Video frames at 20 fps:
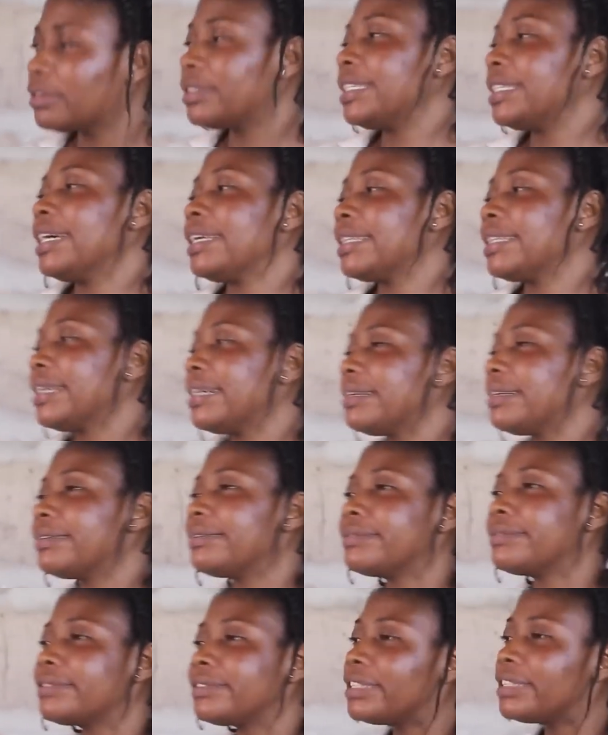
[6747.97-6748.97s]
Oh yeah, now
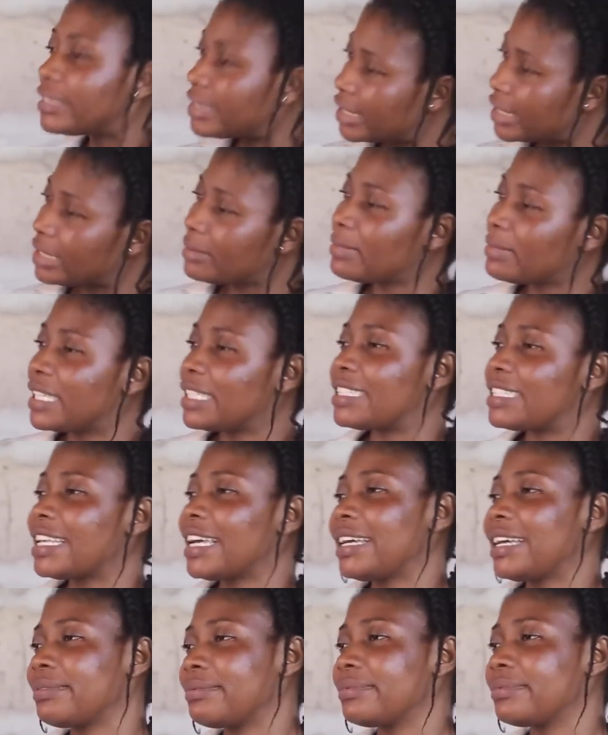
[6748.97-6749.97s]
you're taking my
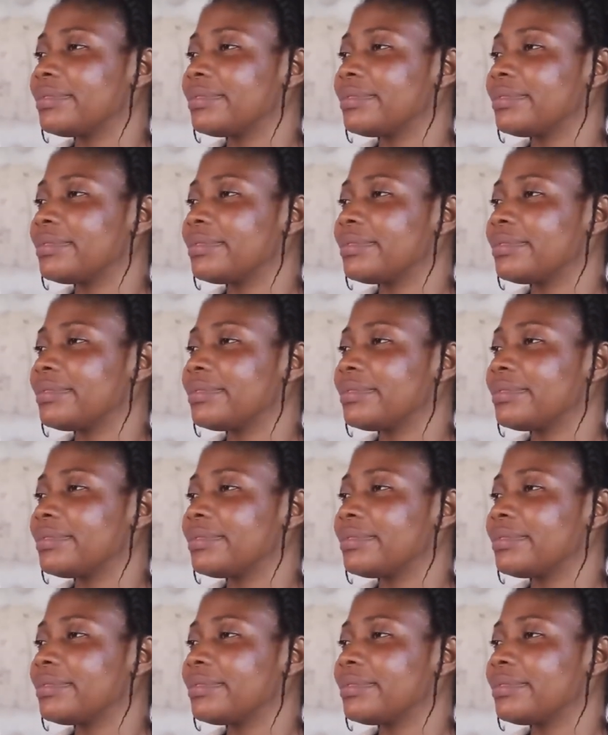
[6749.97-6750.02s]
time.